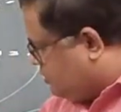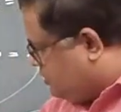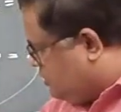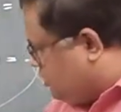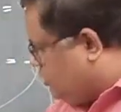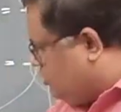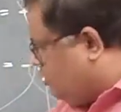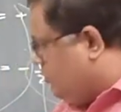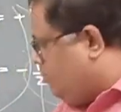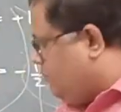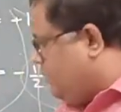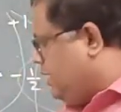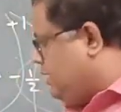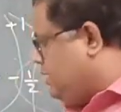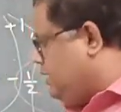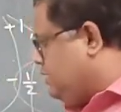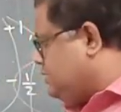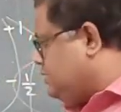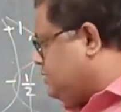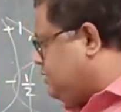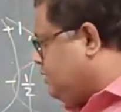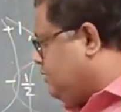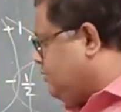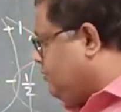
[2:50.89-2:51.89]
0
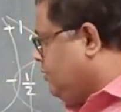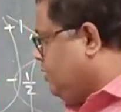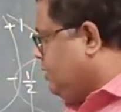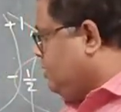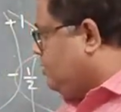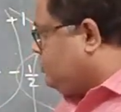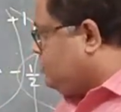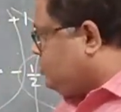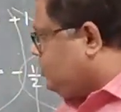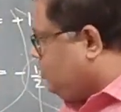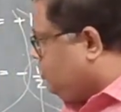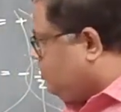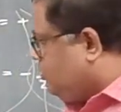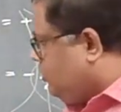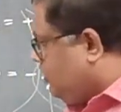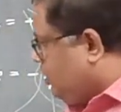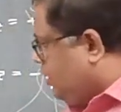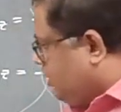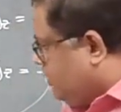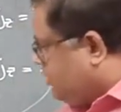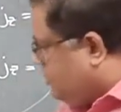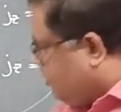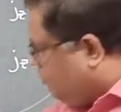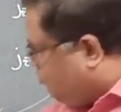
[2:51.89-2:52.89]
minus half.
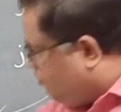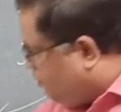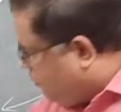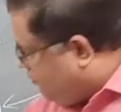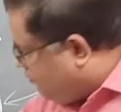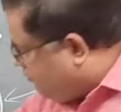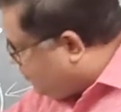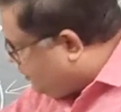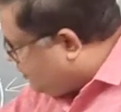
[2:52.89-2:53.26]
So the wave